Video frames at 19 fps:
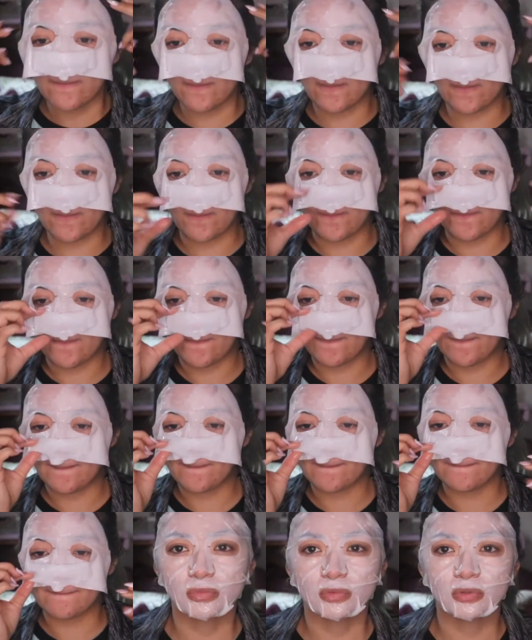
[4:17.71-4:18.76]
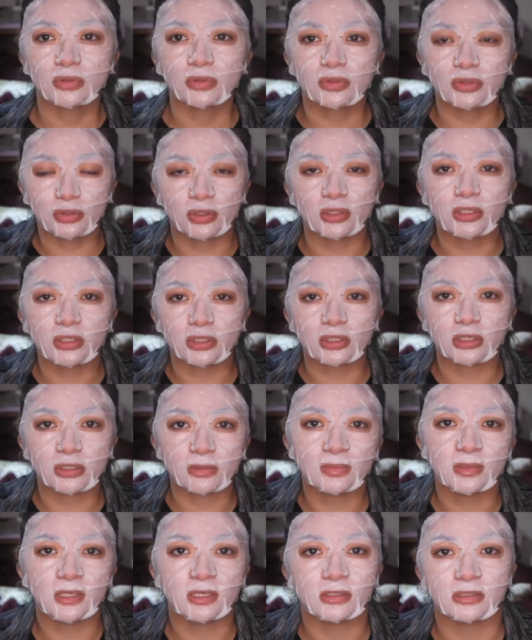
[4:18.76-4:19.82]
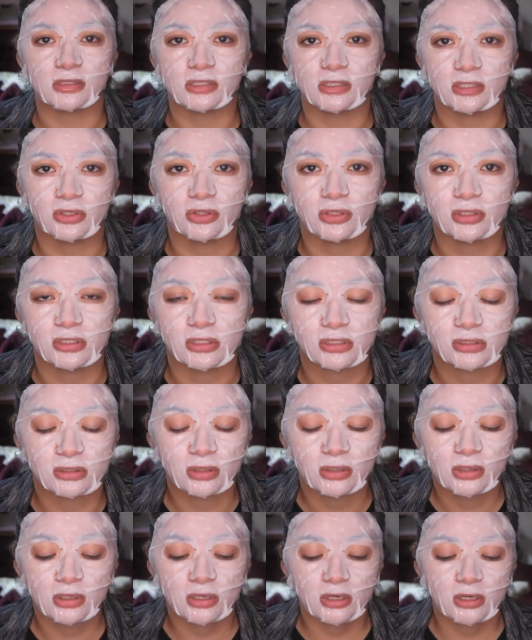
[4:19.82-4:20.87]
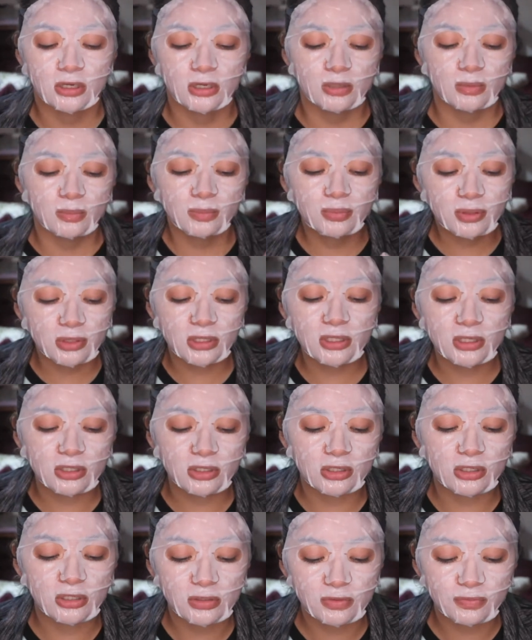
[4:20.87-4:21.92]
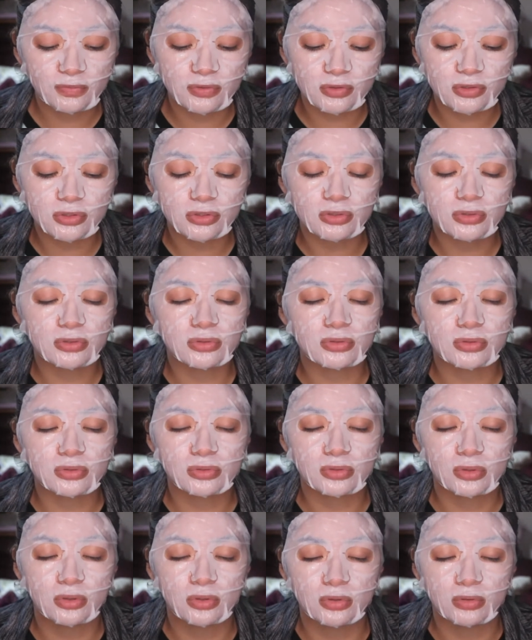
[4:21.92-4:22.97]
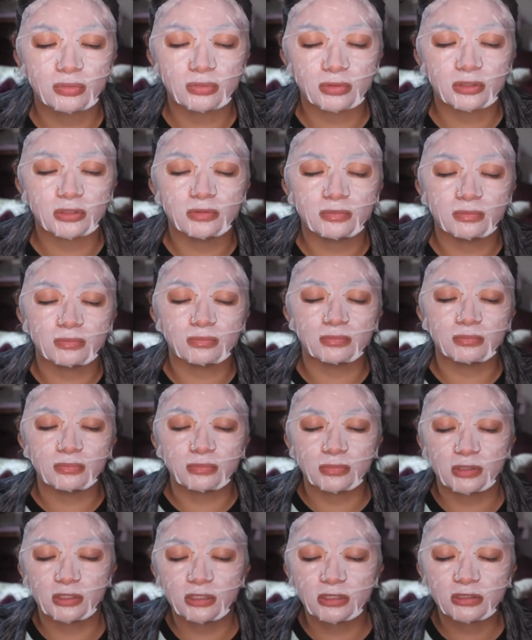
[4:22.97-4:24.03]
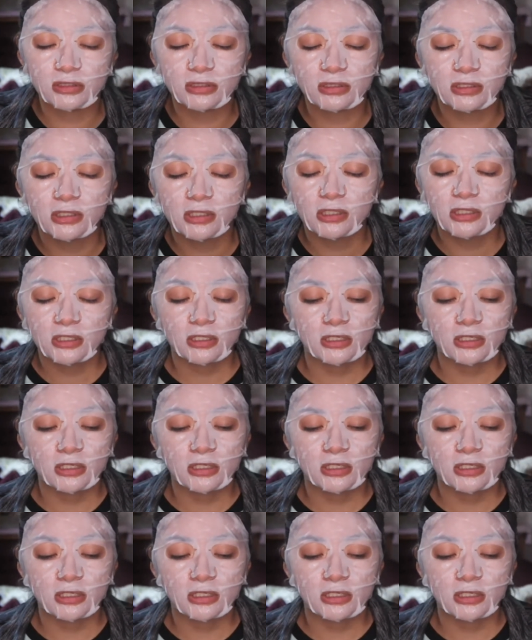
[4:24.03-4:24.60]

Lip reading: Woo. So I can automatically say this. Putting it on feels so amazing.